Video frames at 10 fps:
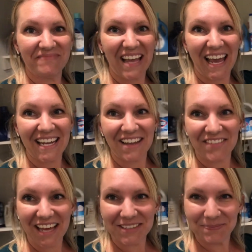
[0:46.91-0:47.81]
any of
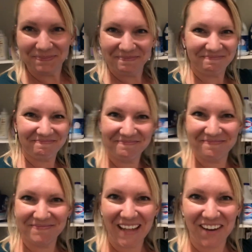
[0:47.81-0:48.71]
that.
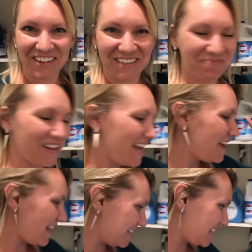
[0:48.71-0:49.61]
None of it.
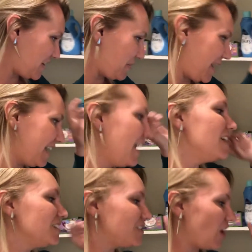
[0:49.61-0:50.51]
And I'll tell you why.
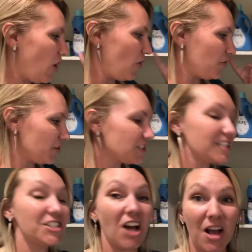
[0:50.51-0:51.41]
So first
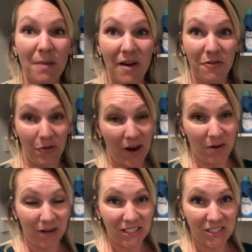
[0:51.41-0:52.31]
let's talk about
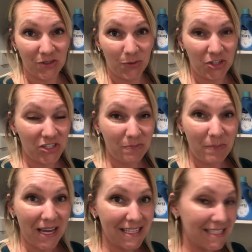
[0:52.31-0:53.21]
fragrance, which is
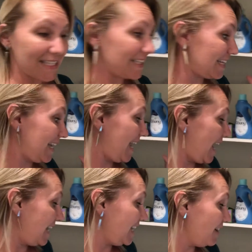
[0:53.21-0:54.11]
basically
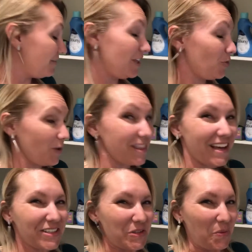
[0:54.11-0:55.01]
any of the
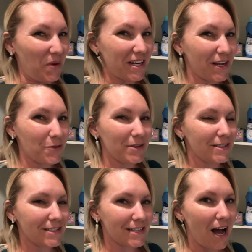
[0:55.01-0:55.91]
3,100
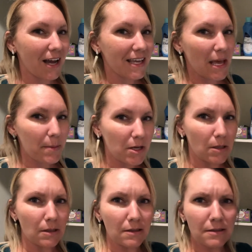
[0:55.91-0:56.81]
stock
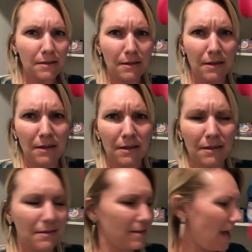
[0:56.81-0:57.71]
chemicals
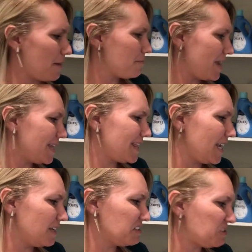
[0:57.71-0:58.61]
that make
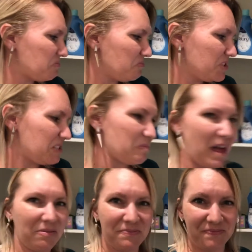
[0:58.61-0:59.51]
things
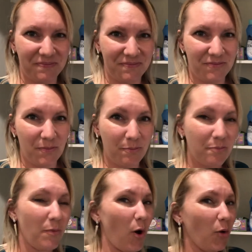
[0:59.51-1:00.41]
smell.
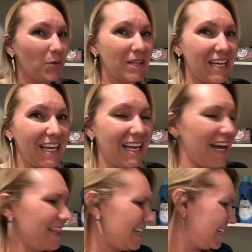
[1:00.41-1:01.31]
Only,
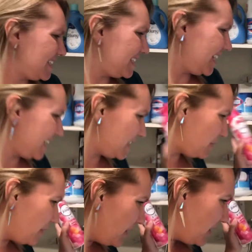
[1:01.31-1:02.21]
I think 6
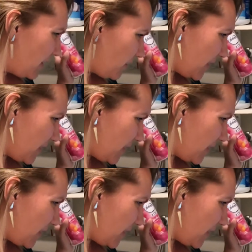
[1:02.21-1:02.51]
or